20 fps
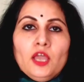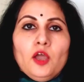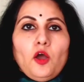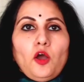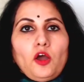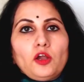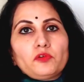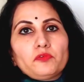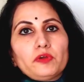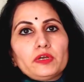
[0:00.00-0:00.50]

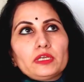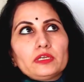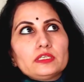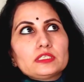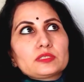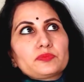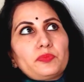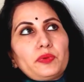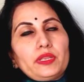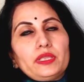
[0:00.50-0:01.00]
Hot water
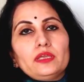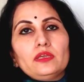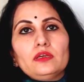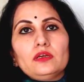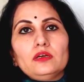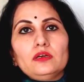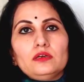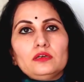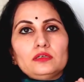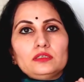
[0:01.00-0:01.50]
spring,
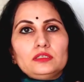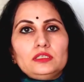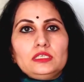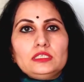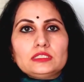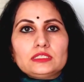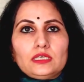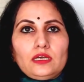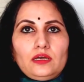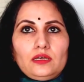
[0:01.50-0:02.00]

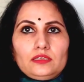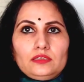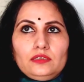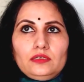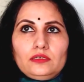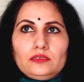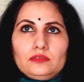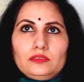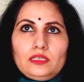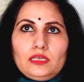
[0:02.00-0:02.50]

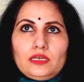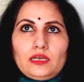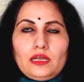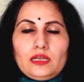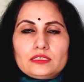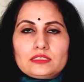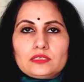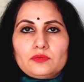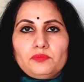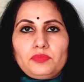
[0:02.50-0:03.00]
there
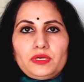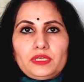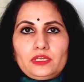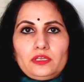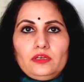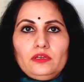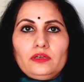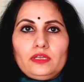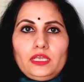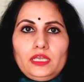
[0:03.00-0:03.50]
are some
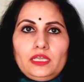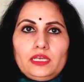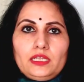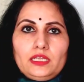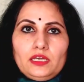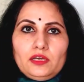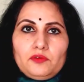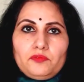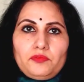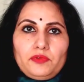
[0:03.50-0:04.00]
particular
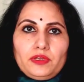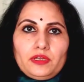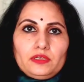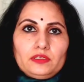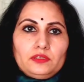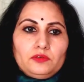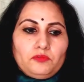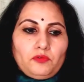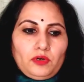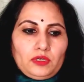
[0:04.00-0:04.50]
area where
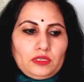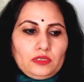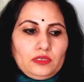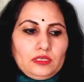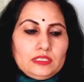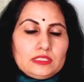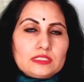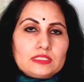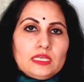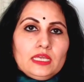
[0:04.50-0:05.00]
the water
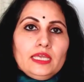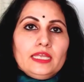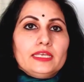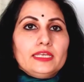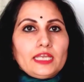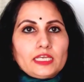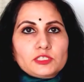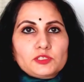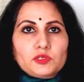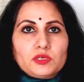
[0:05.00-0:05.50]
is
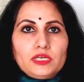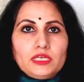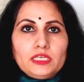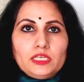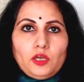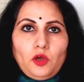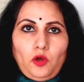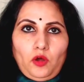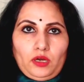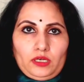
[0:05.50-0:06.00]
naturally
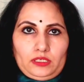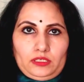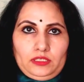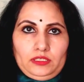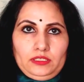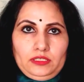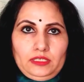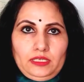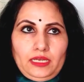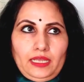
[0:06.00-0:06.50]
hot,
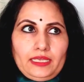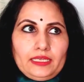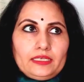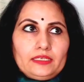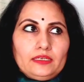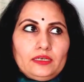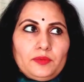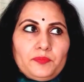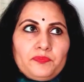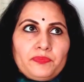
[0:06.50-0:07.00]
like
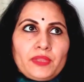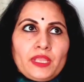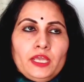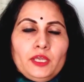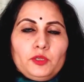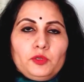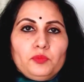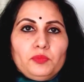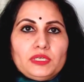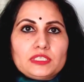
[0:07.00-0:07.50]

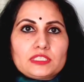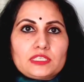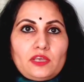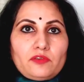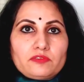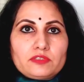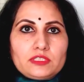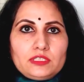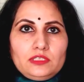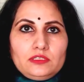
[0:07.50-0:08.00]
you must have
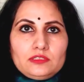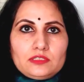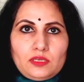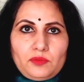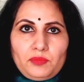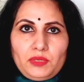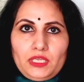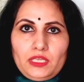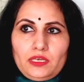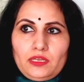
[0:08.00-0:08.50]
seen some
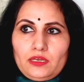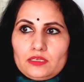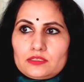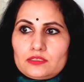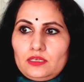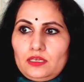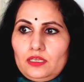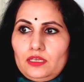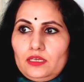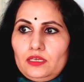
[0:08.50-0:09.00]
areas
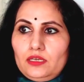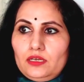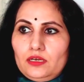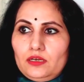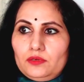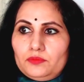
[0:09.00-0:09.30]
in